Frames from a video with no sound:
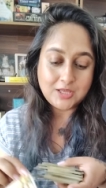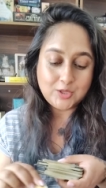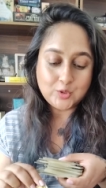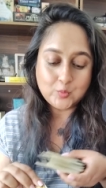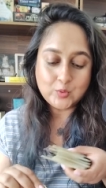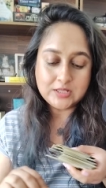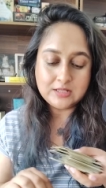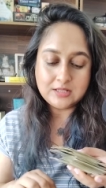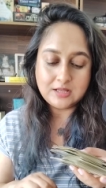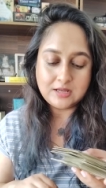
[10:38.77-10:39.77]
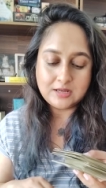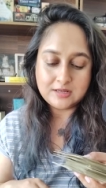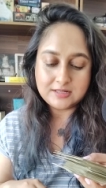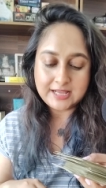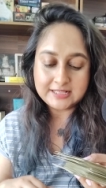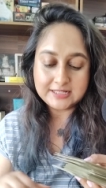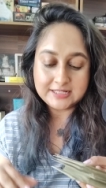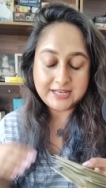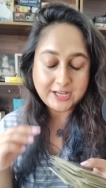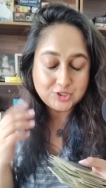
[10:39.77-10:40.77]
you will uh, like the
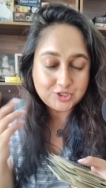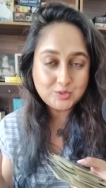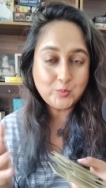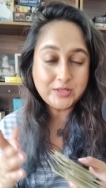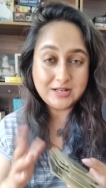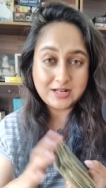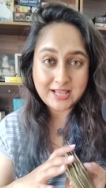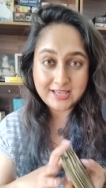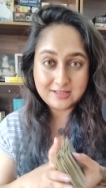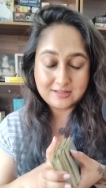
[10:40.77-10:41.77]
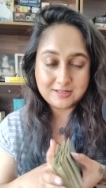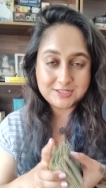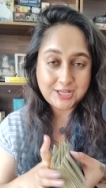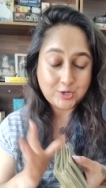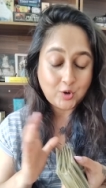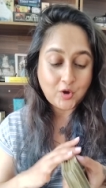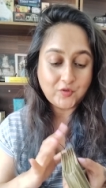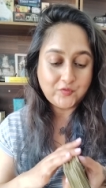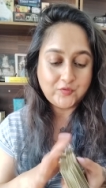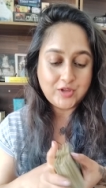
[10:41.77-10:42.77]
connection will like take
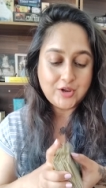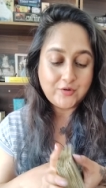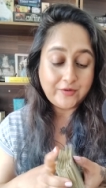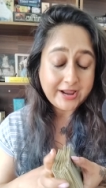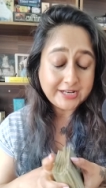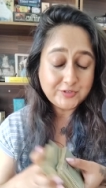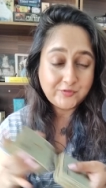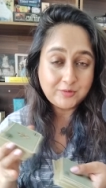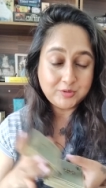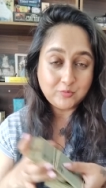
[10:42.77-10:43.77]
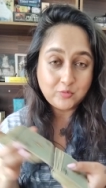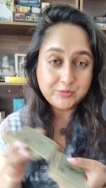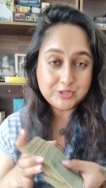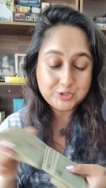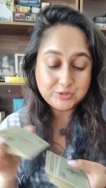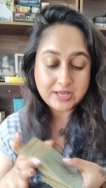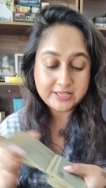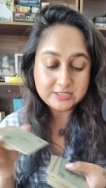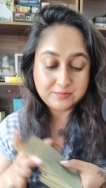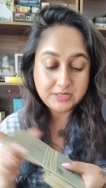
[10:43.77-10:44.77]
off right from the moment you
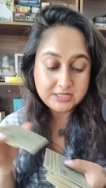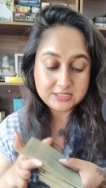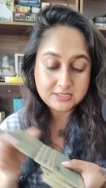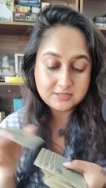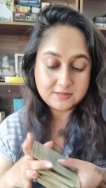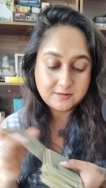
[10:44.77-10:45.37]
guys meet